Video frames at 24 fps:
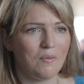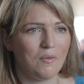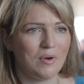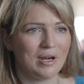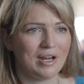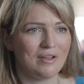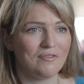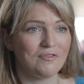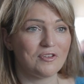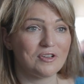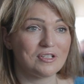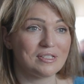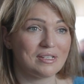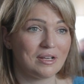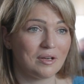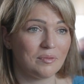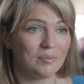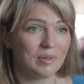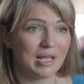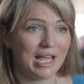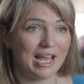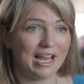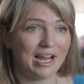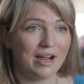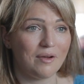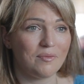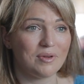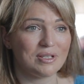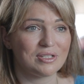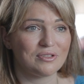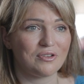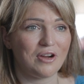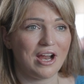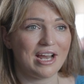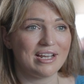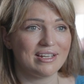when I first started playing, I
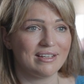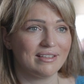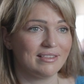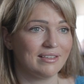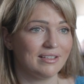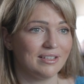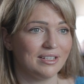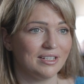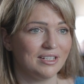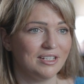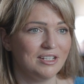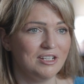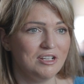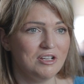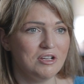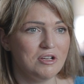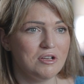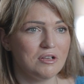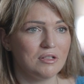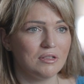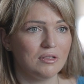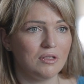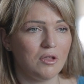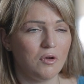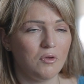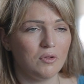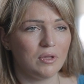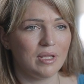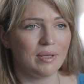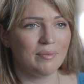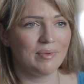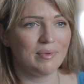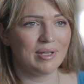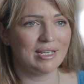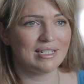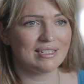was grinding the low
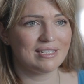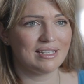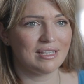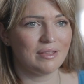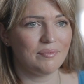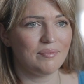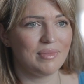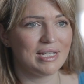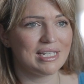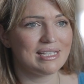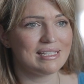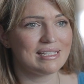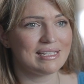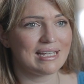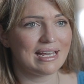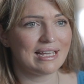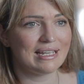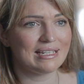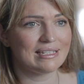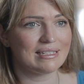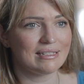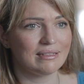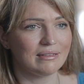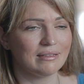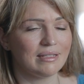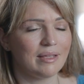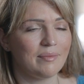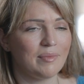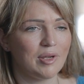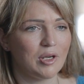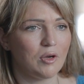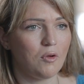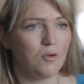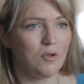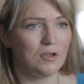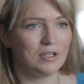limit to the mid stakes
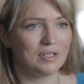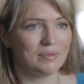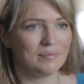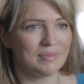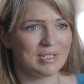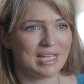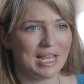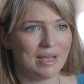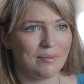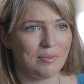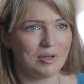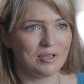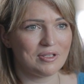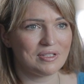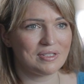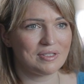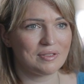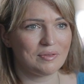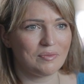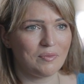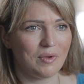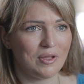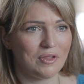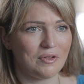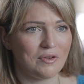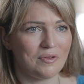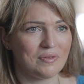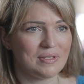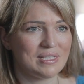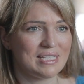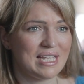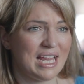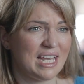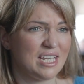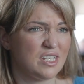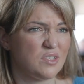limit hold'em tables, whether it was
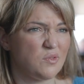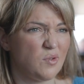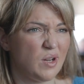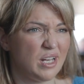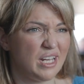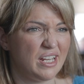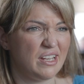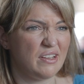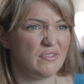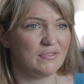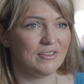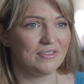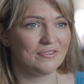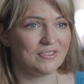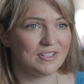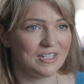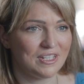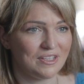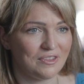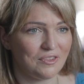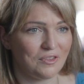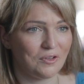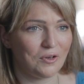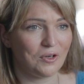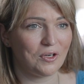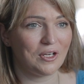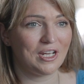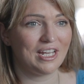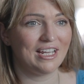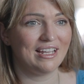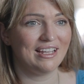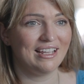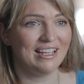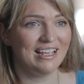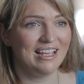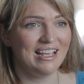10, 20, 15,
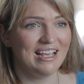30,